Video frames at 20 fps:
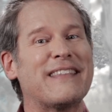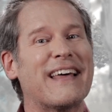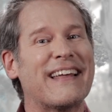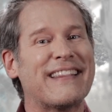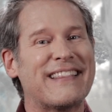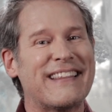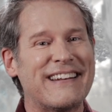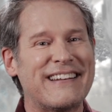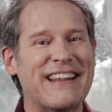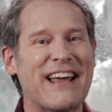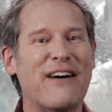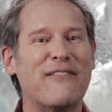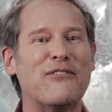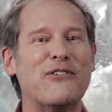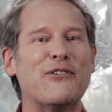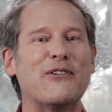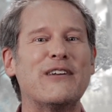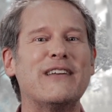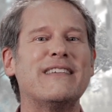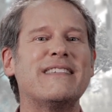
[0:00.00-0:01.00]
that the
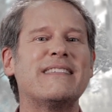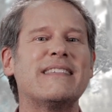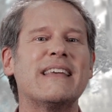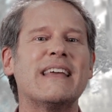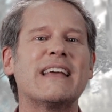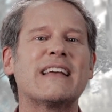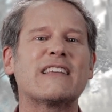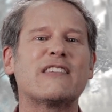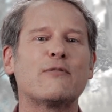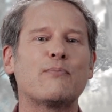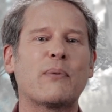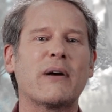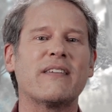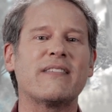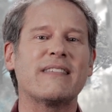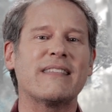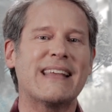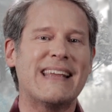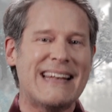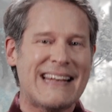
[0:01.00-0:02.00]
devil is
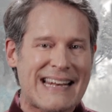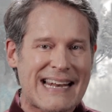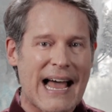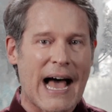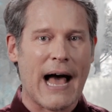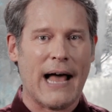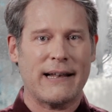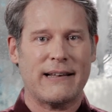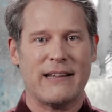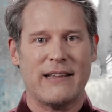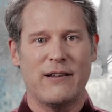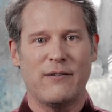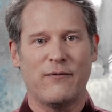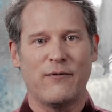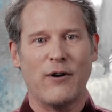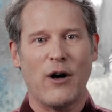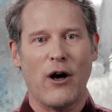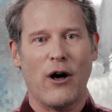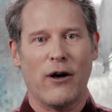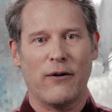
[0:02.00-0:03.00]
expressly not
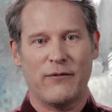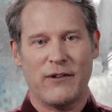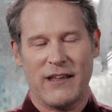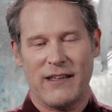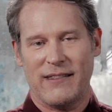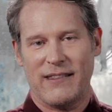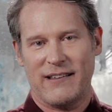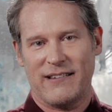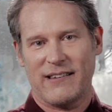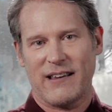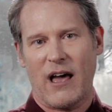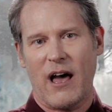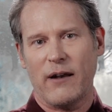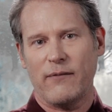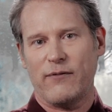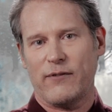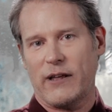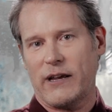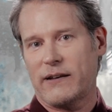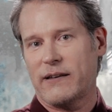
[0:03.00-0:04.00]
involved in this
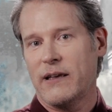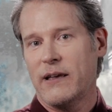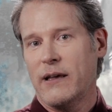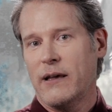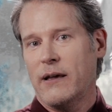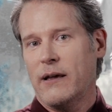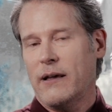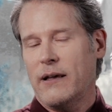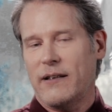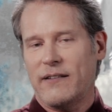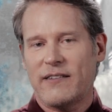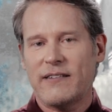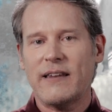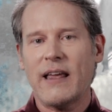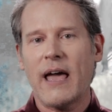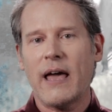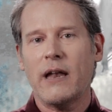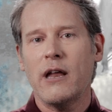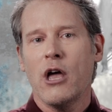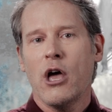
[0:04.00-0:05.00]
conflict.
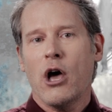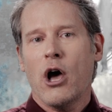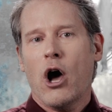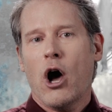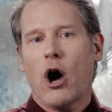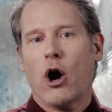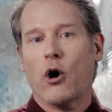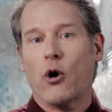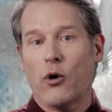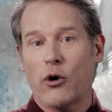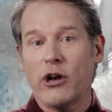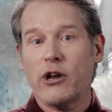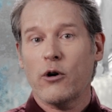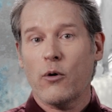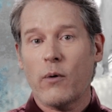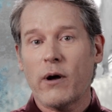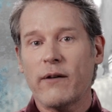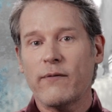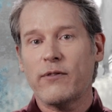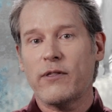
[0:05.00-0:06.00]
Instead, according
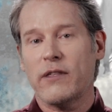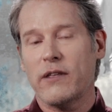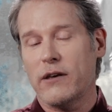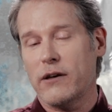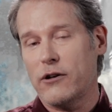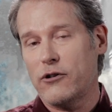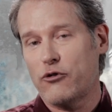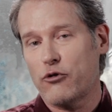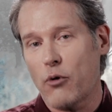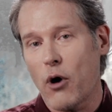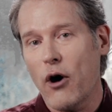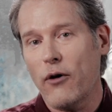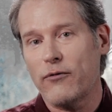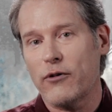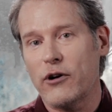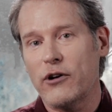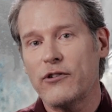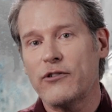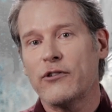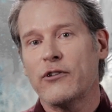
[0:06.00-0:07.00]
to one of the
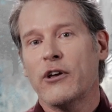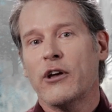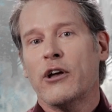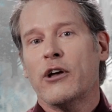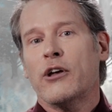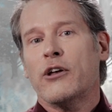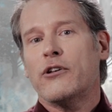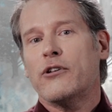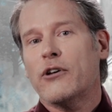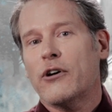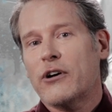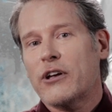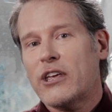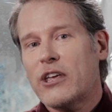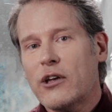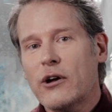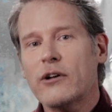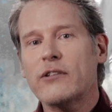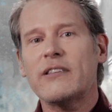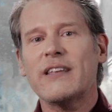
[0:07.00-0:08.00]
drovers, Don
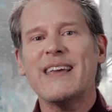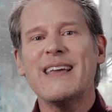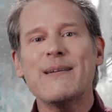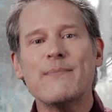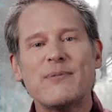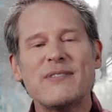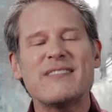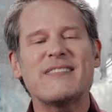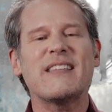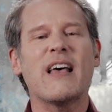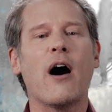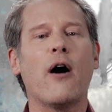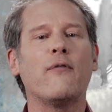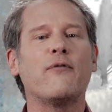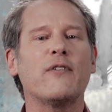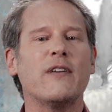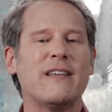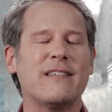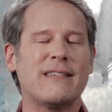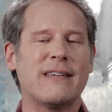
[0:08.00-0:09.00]
Quixote
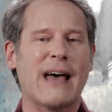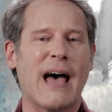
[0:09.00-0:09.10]
himself is